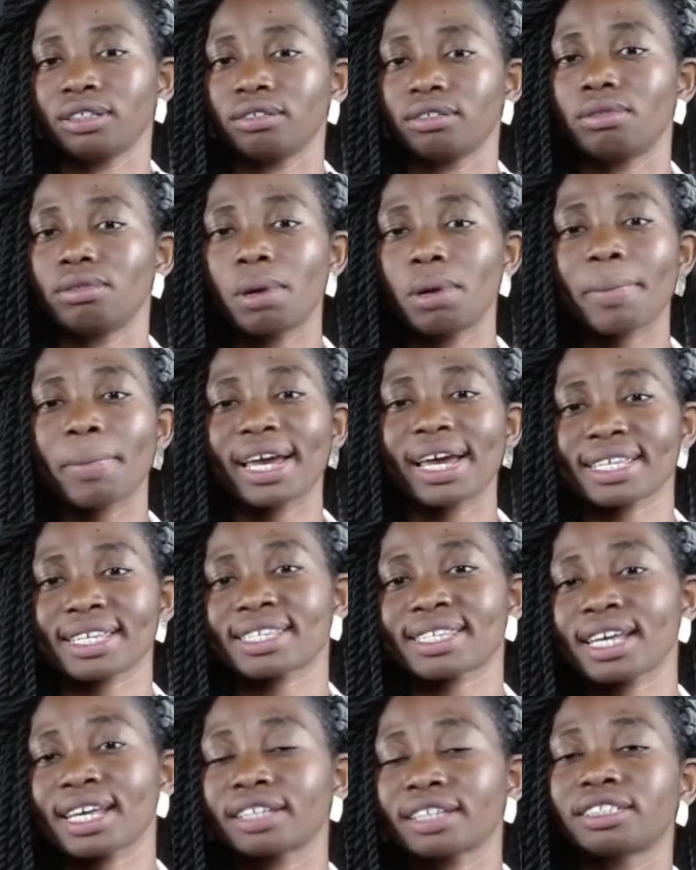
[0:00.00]
remember I
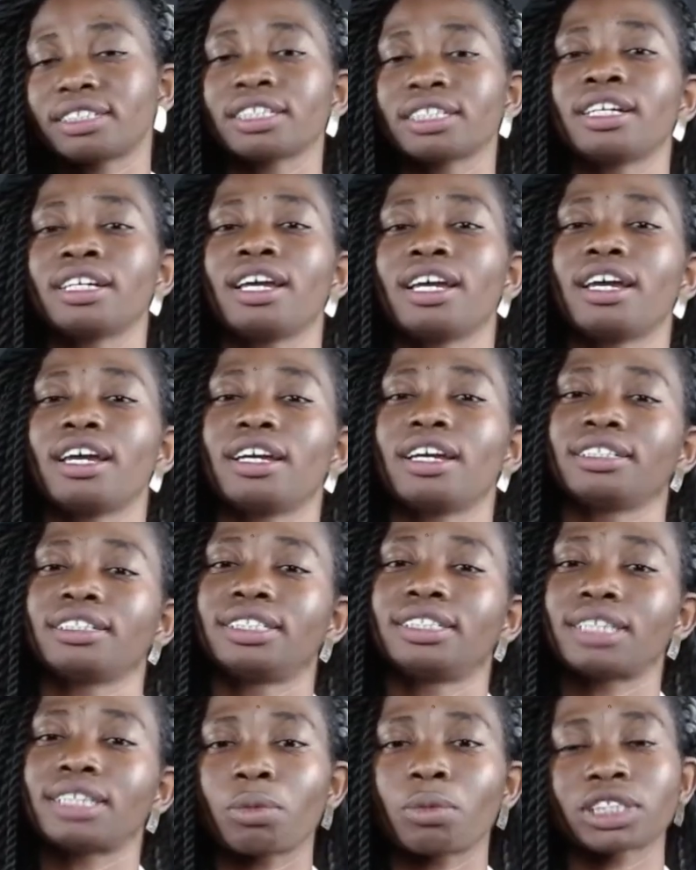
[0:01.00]
said
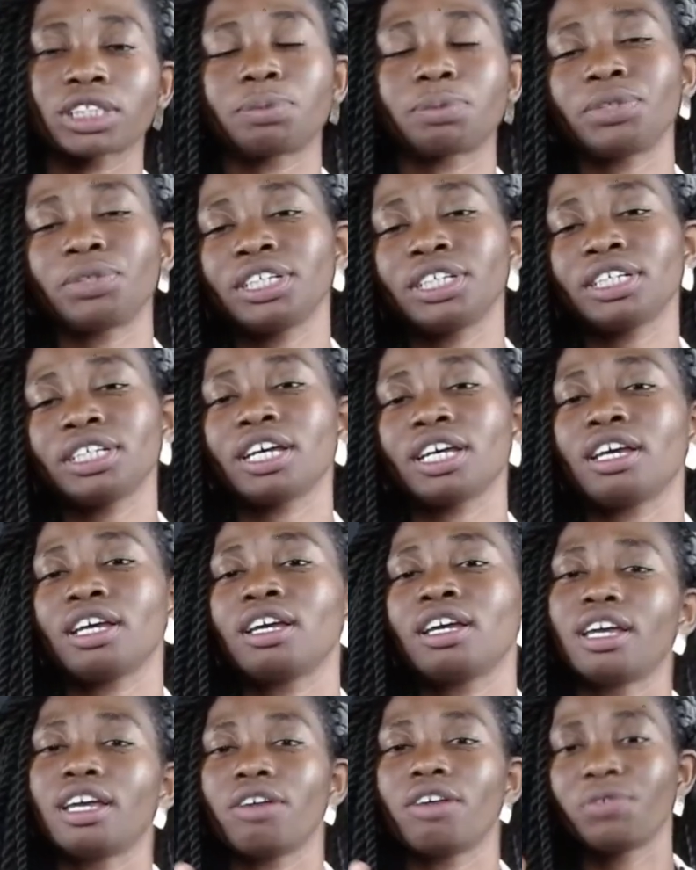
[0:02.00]
there must be
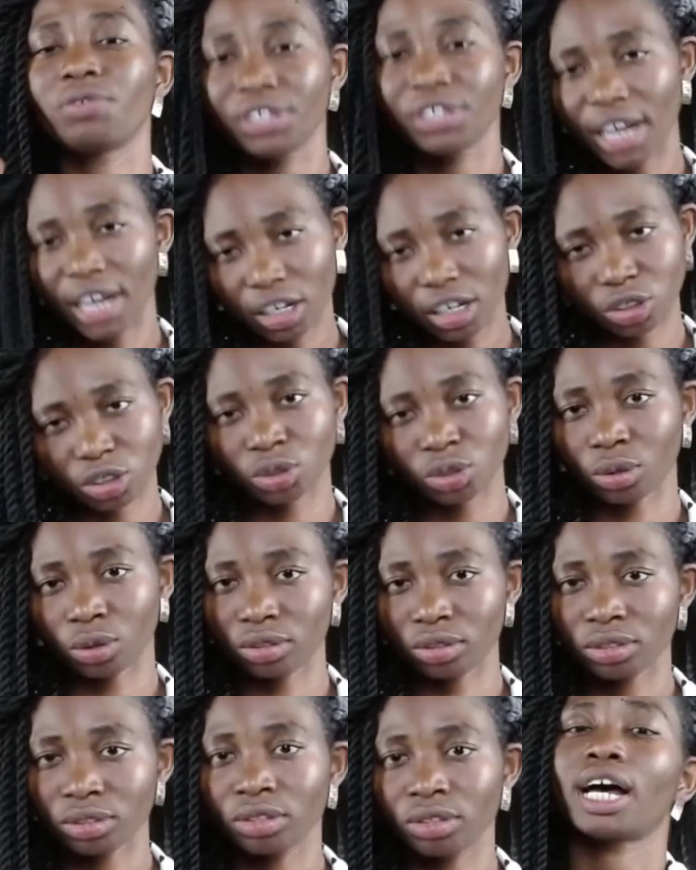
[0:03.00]
a
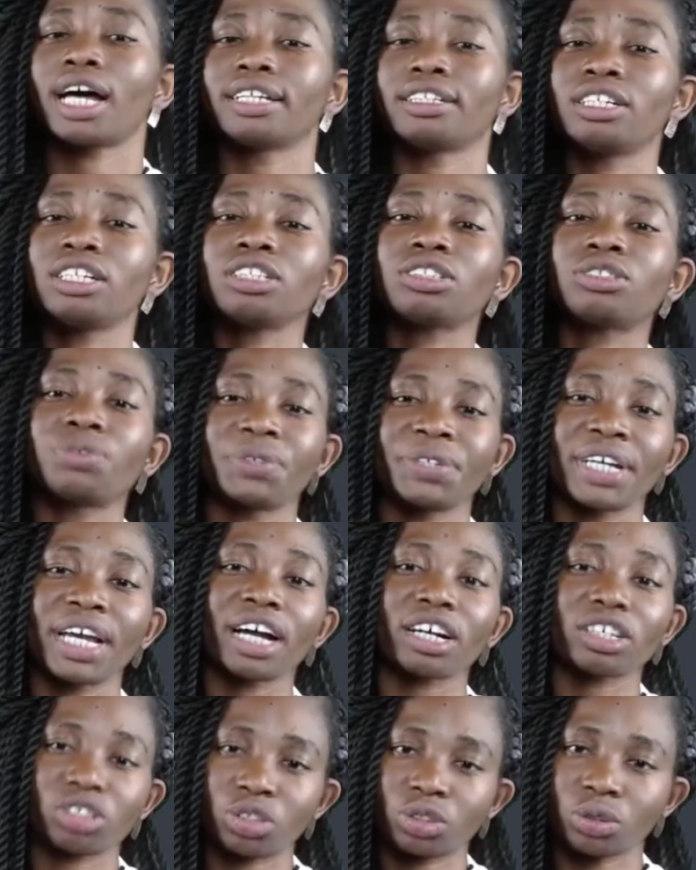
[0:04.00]
reaction, and these
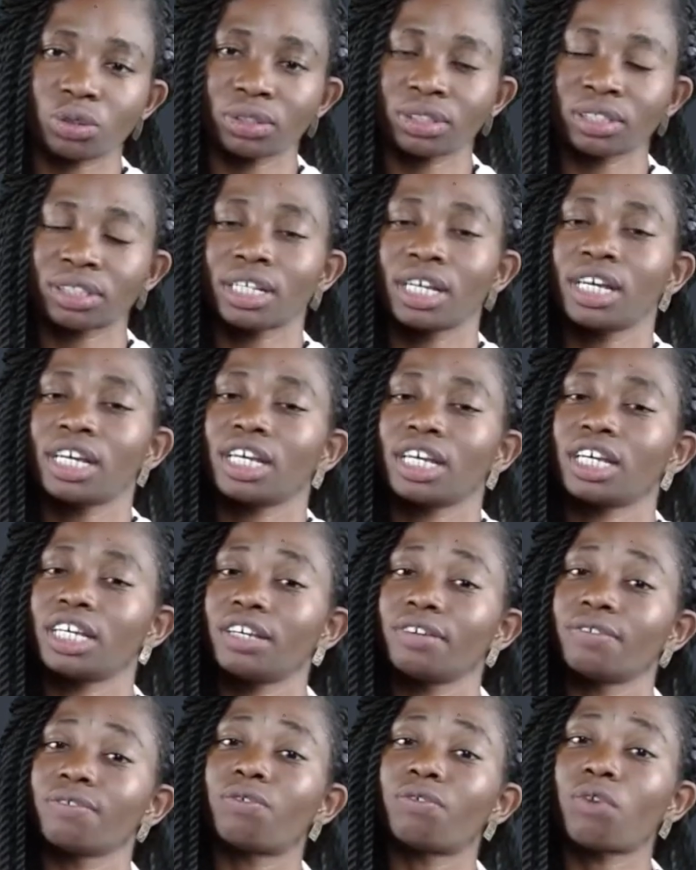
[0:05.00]
reactions
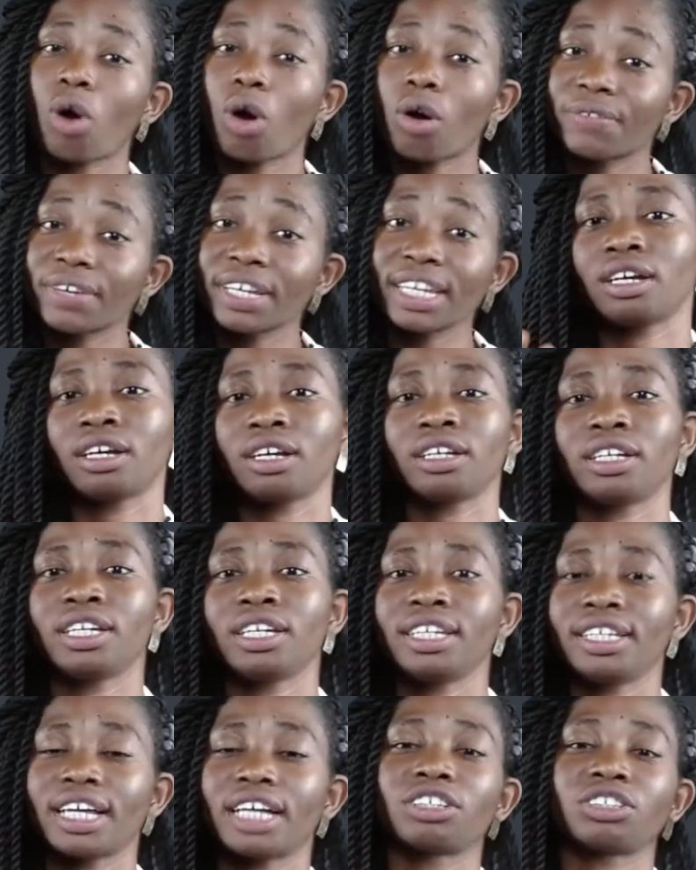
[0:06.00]
involve
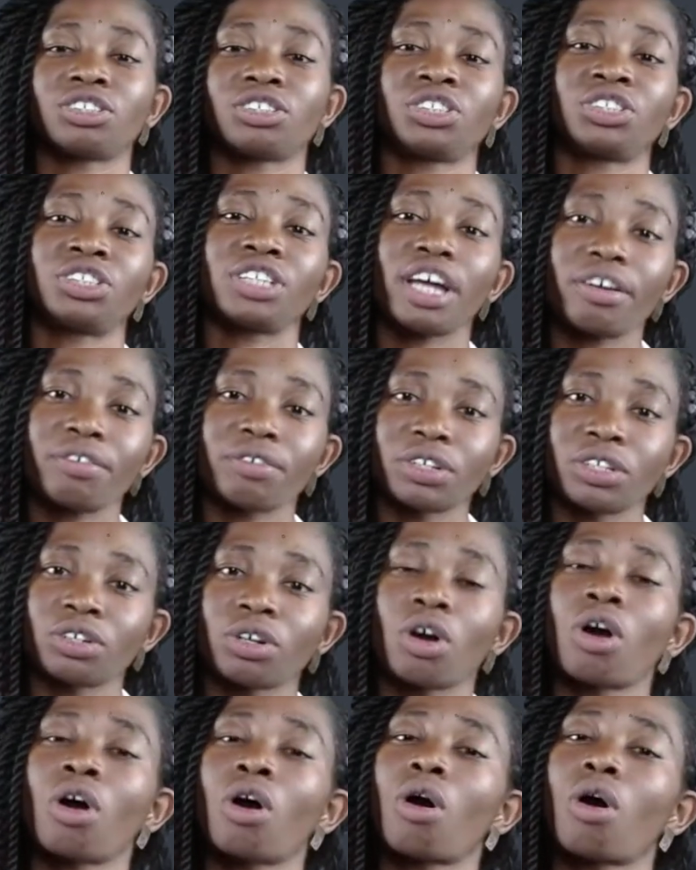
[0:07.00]
either the
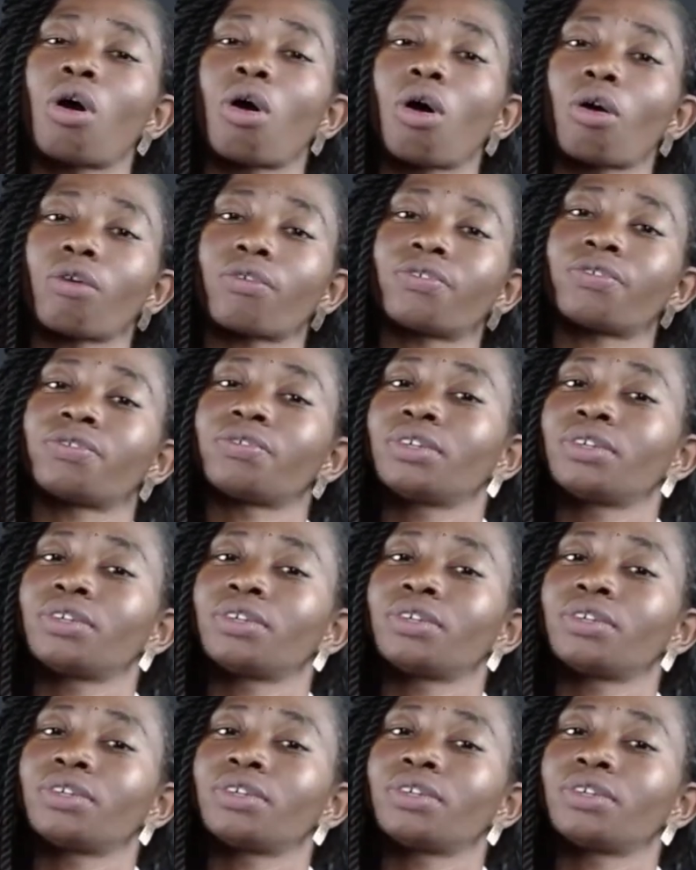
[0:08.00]
sharing of